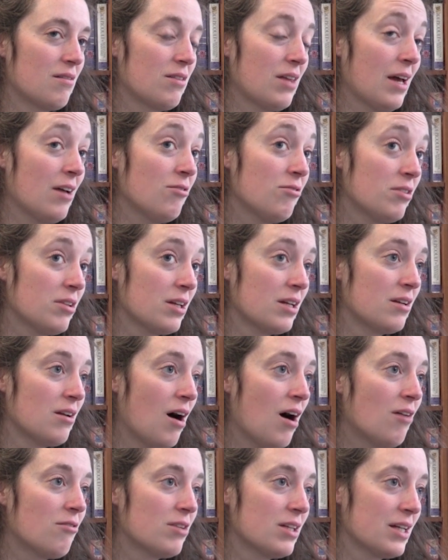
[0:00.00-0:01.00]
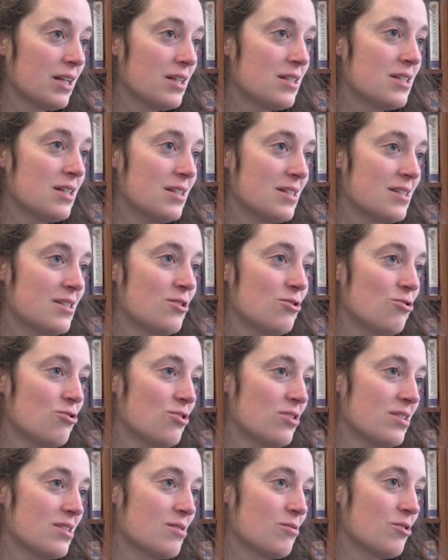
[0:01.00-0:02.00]
thankfully not related to
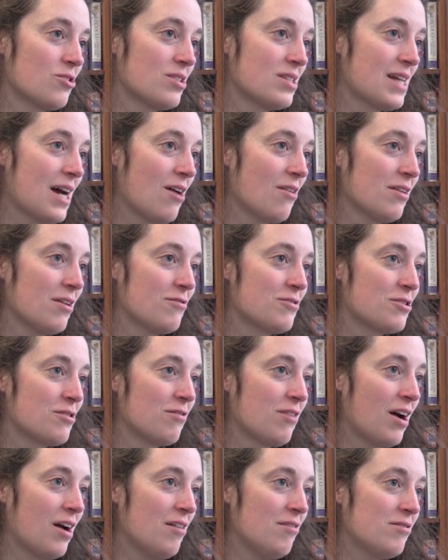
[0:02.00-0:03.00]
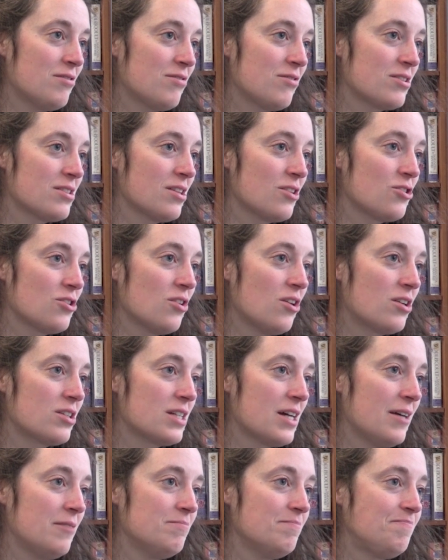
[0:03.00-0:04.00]
institutions, which is how they've survived for such a long
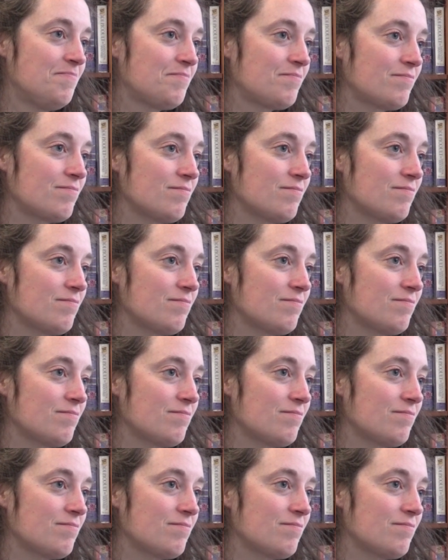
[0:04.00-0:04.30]
time